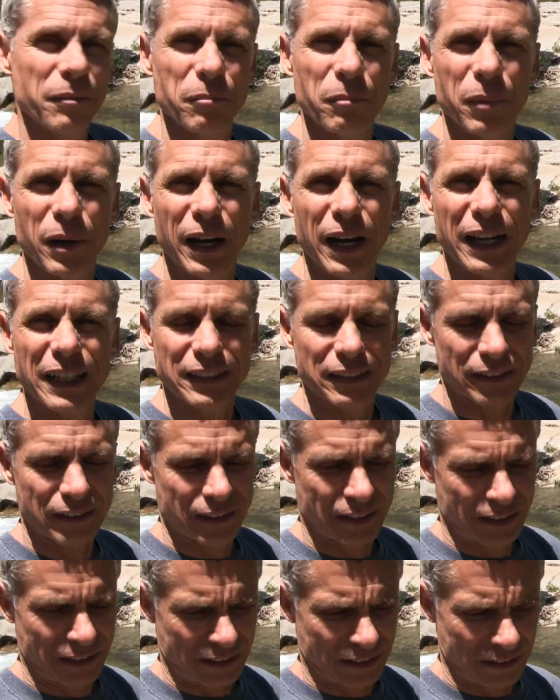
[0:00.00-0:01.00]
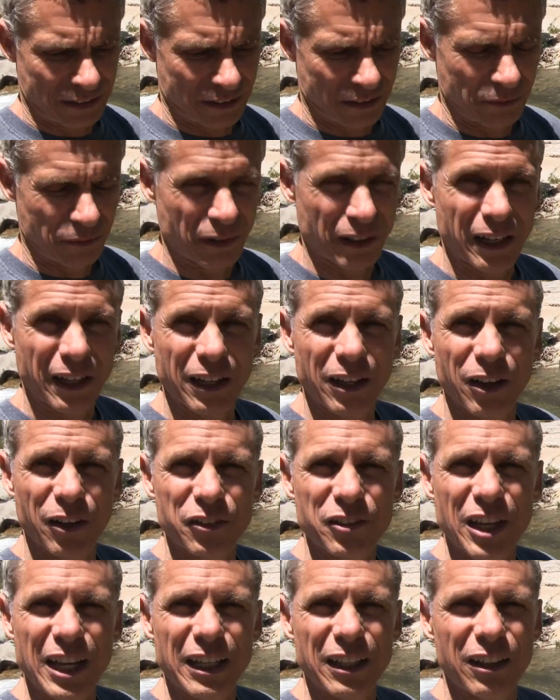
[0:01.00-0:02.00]
But we're gonna go
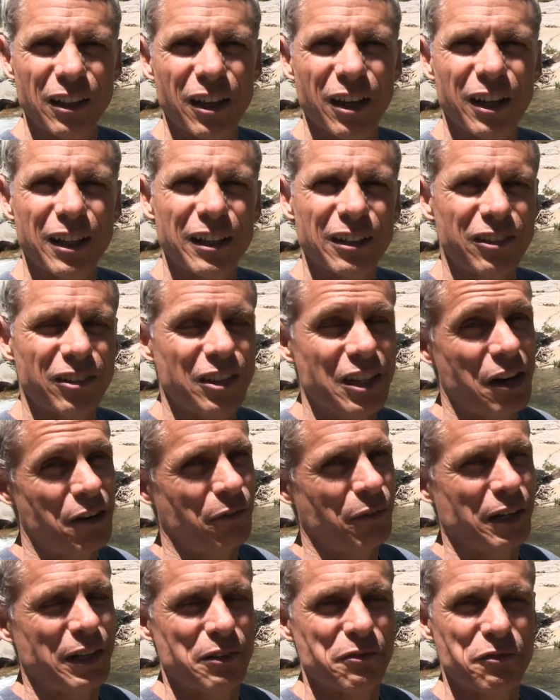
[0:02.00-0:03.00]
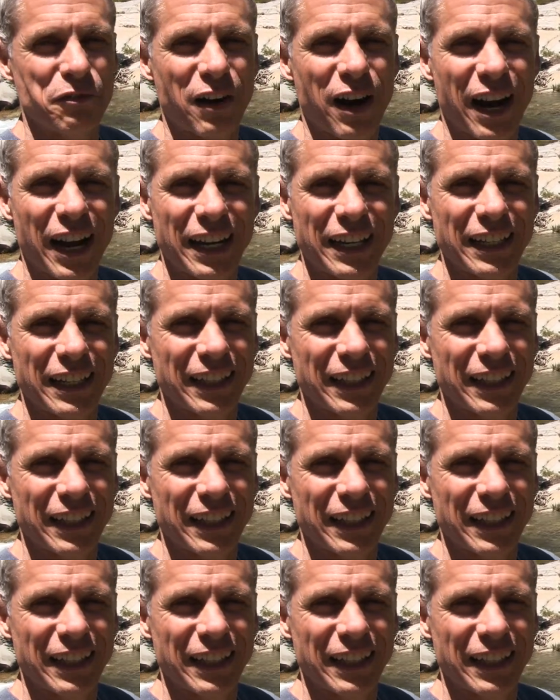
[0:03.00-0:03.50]
take a look and see if we can find